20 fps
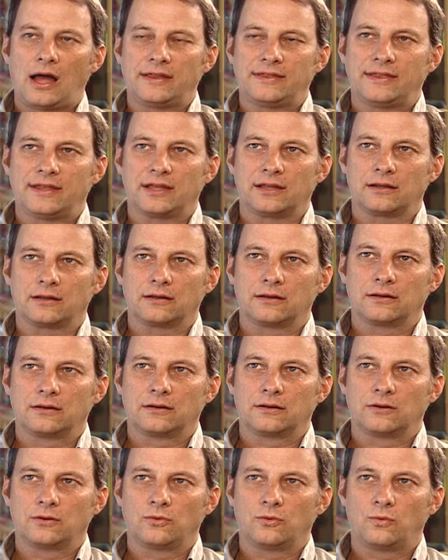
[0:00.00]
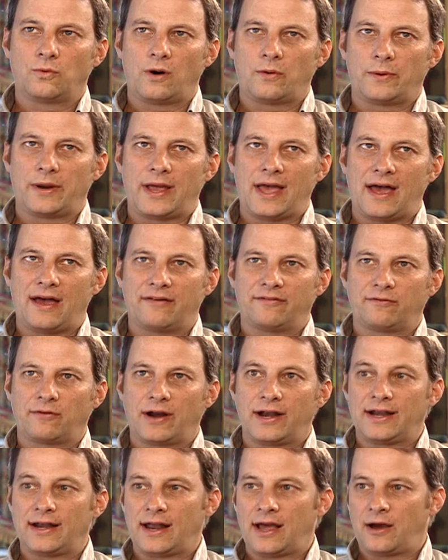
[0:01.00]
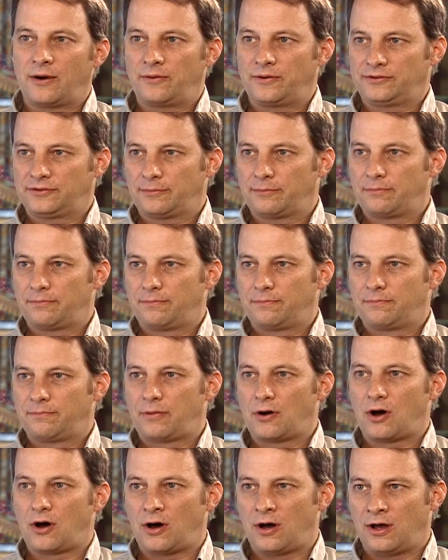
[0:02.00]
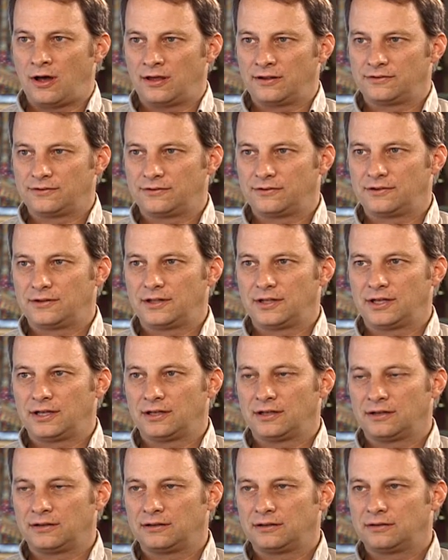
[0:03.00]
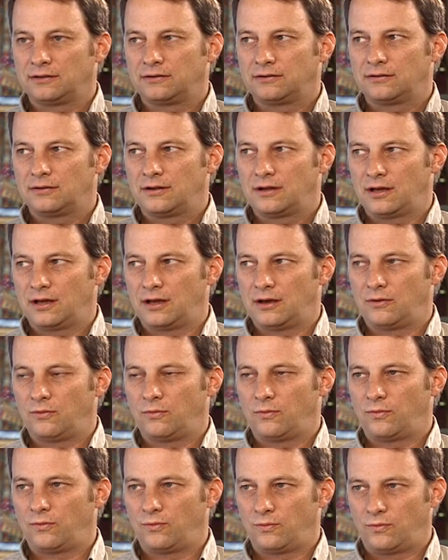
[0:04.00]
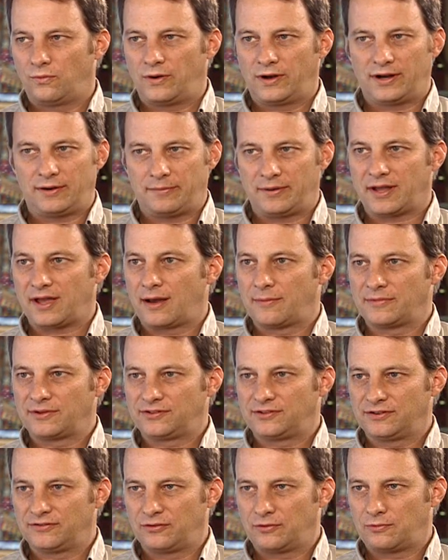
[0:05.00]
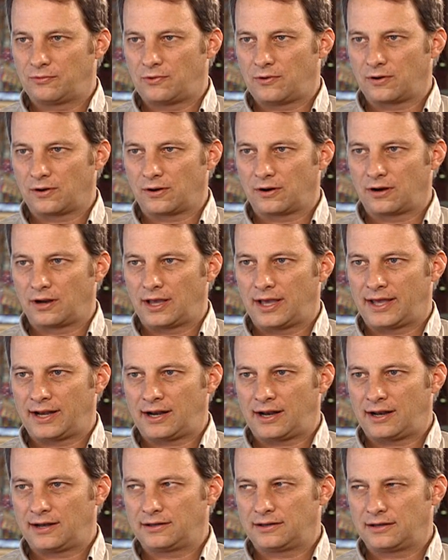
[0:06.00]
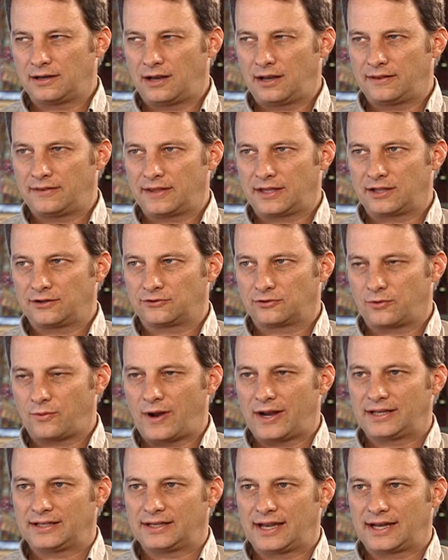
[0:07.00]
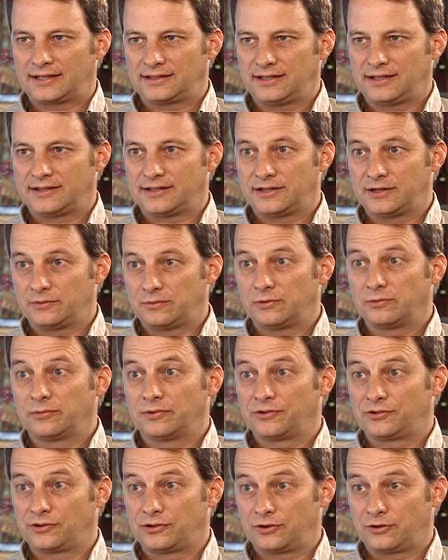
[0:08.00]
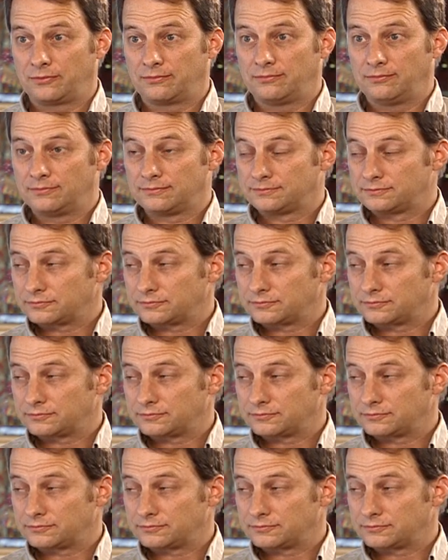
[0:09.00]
I think what we have right now is a pause in what had become a civil war, and I, I think it's quite likely that it will resume.